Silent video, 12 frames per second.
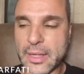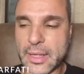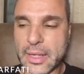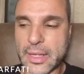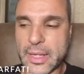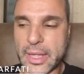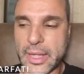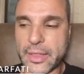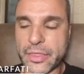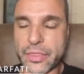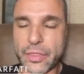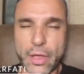a
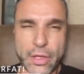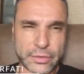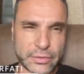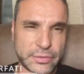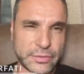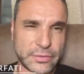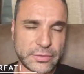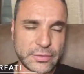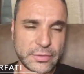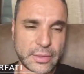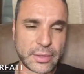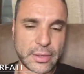thought
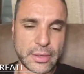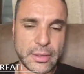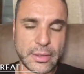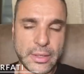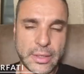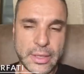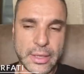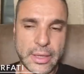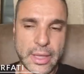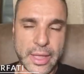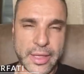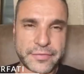
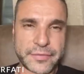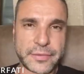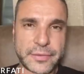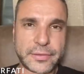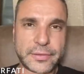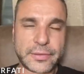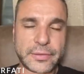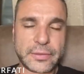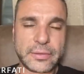after